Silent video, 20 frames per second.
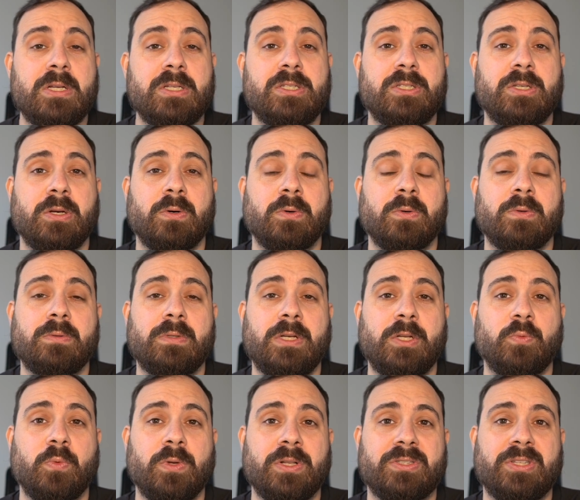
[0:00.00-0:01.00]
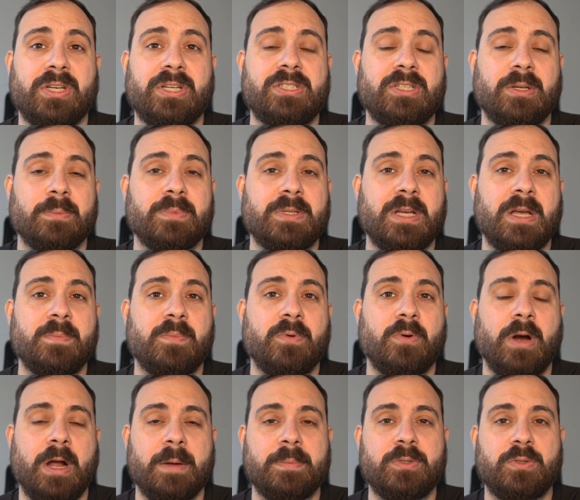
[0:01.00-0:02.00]
so it will take some time
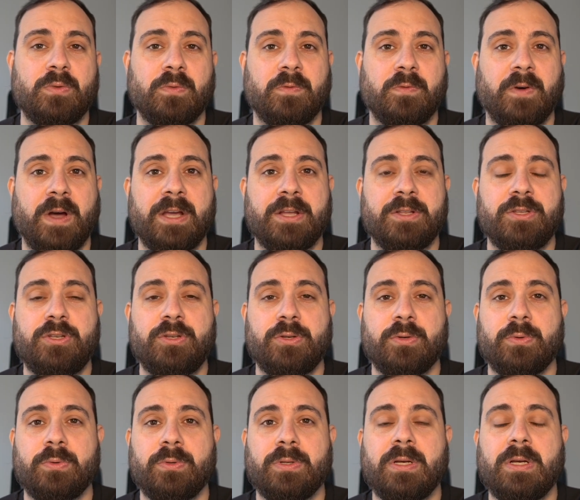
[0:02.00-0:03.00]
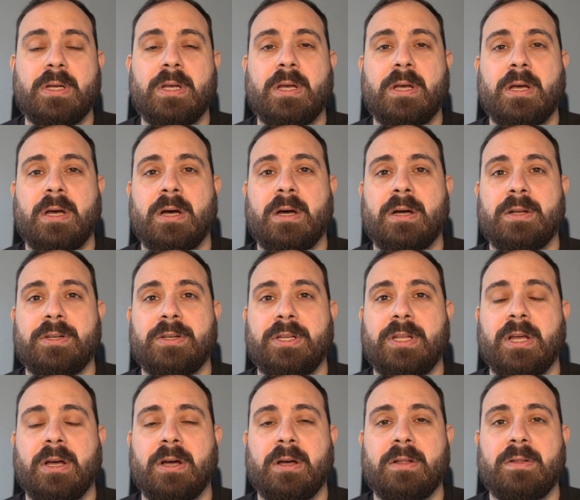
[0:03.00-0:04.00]
perhaps to fine-tune
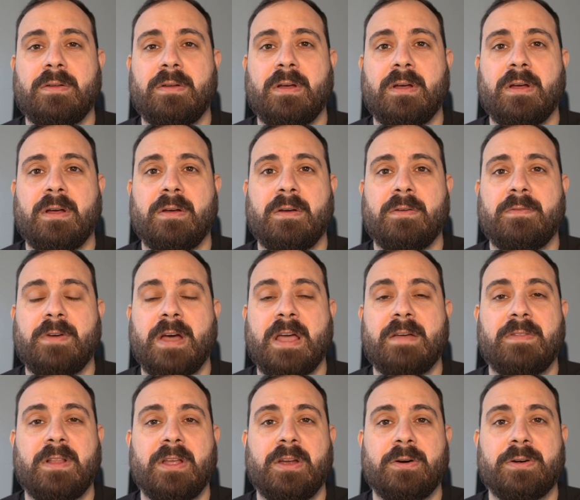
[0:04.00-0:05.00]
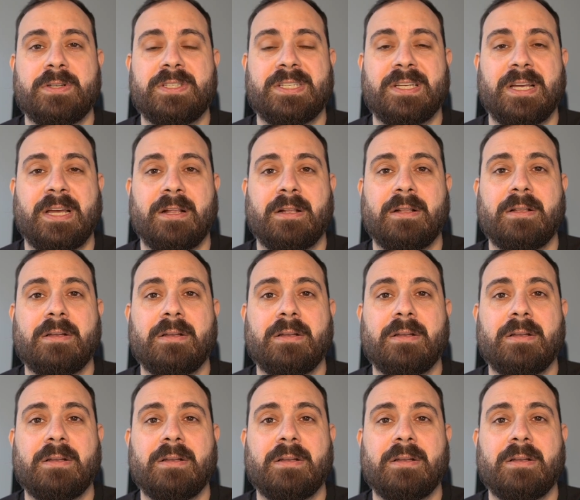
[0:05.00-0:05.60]
the 5-layer cell